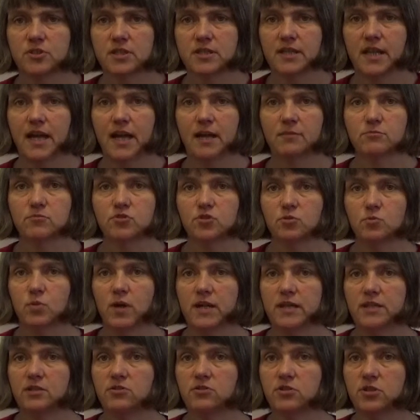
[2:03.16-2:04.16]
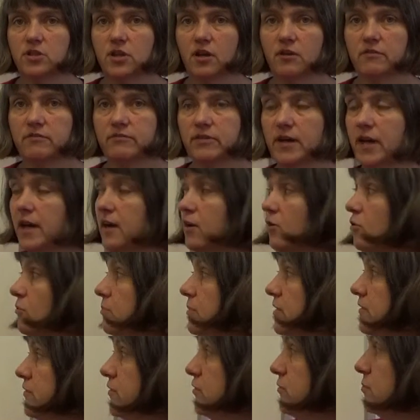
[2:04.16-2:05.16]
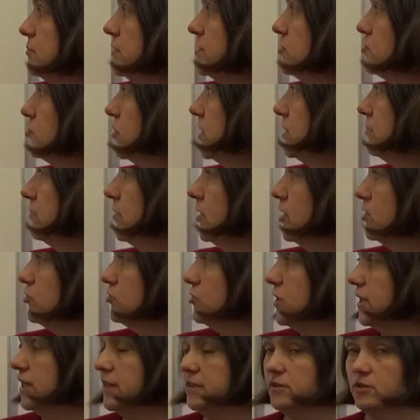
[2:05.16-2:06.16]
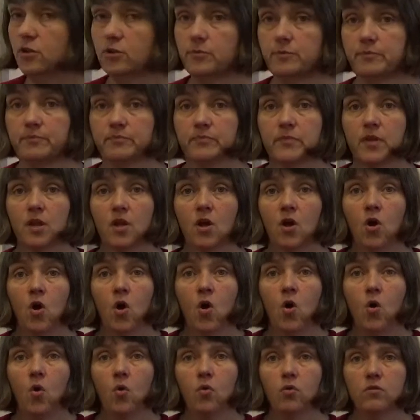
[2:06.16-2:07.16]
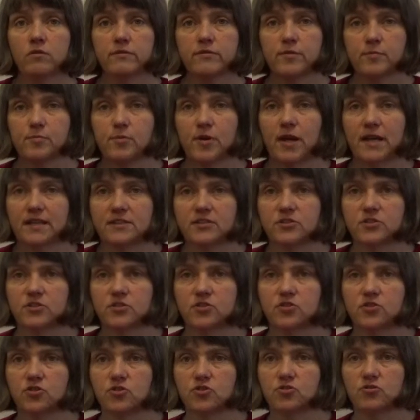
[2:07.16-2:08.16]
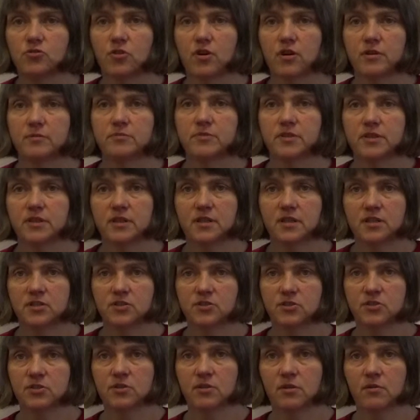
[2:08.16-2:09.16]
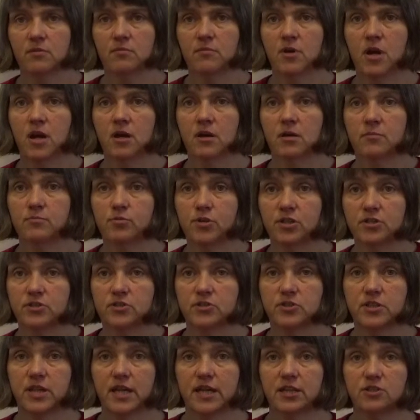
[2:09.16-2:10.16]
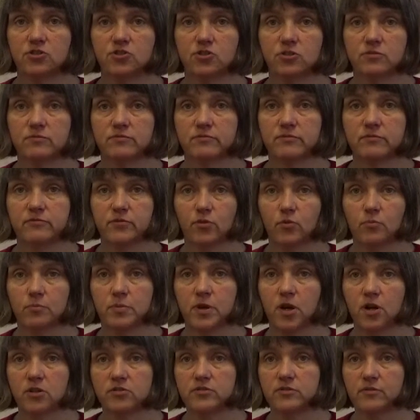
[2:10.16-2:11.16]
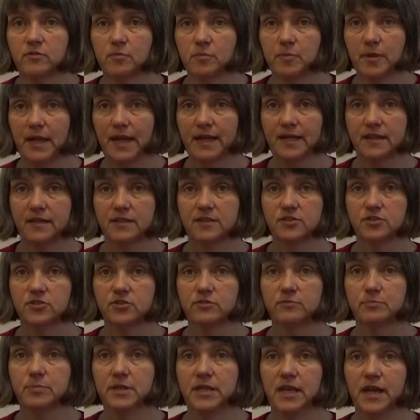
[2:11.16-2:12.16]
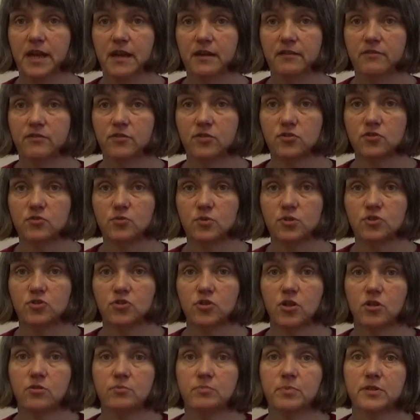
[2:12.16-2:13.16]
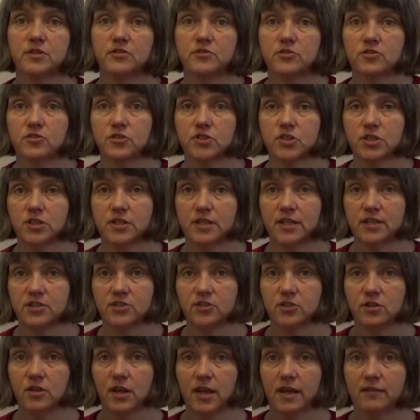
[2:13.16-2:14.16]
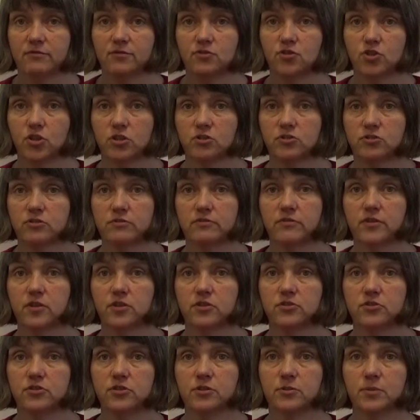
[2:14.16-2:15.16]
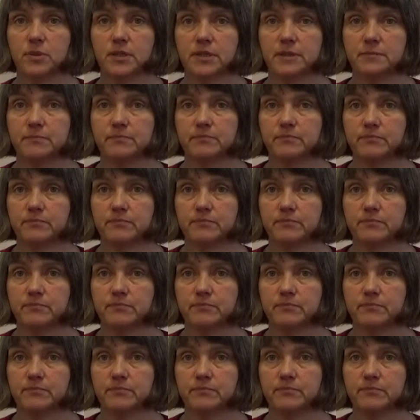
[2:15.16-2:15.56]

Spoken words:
in Hampshire where you can go for help if you've been tricked by a trader. All of the practices described in this presentation form part of the blacklists of behaviours which no business can ever justify doing.